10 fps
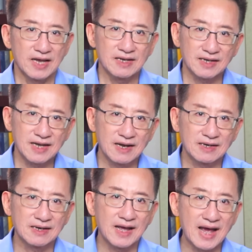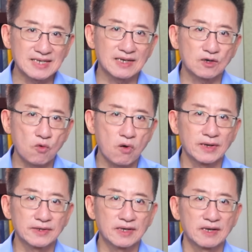indicating that asset
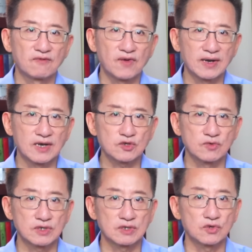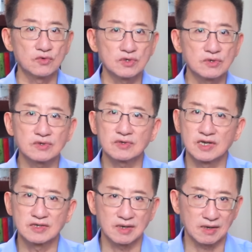quality in financial institutions
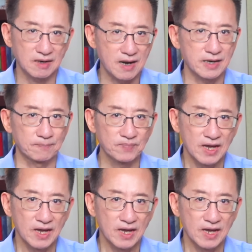is declining,